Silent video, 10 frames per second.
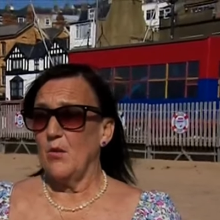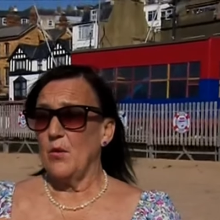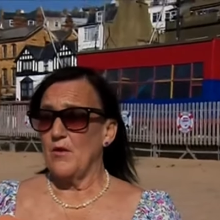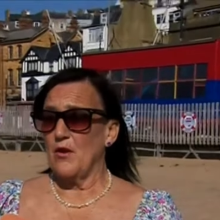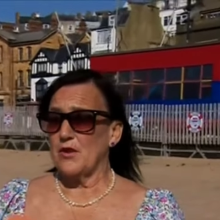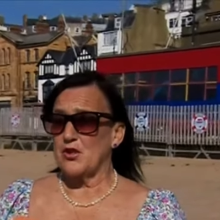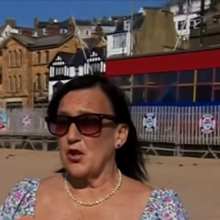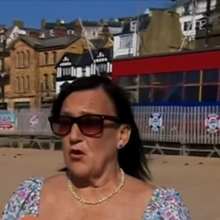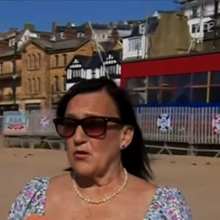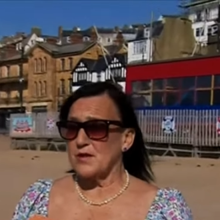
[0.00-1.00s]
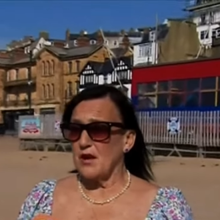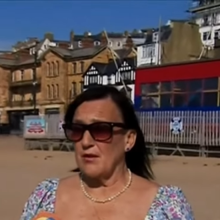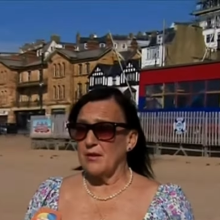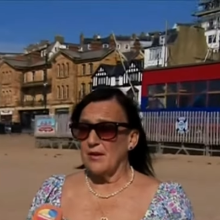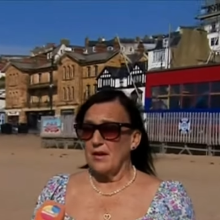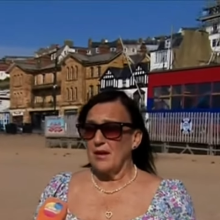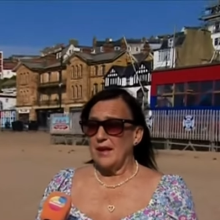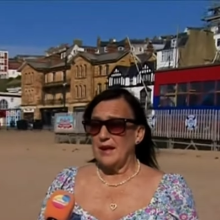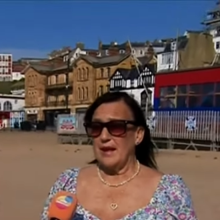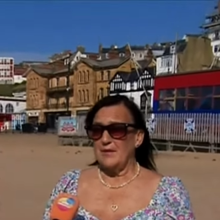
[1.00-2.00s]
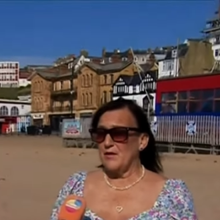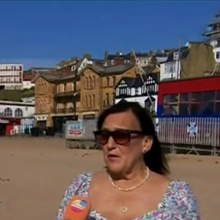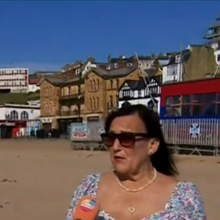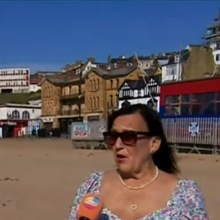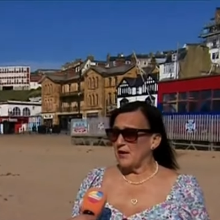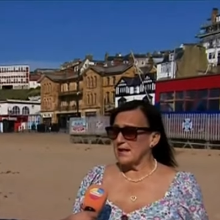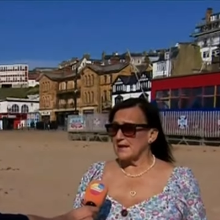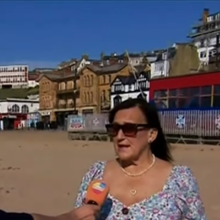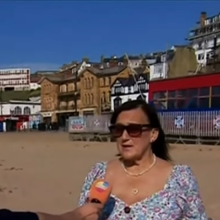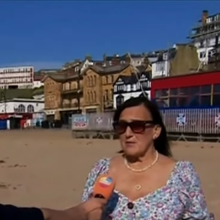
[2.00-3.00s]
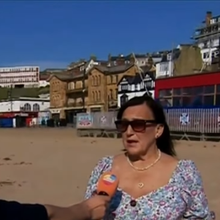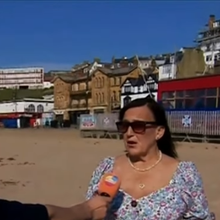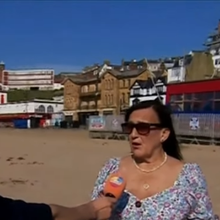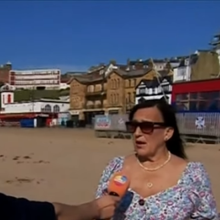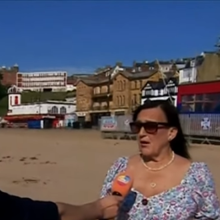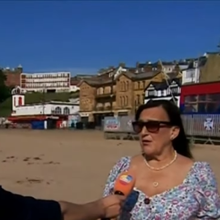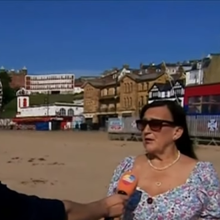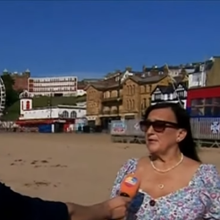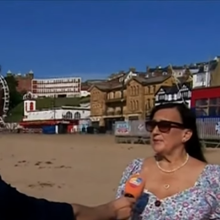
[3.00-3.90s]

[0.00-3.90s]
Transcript: with all the shows on. Even the forest, that's something going on.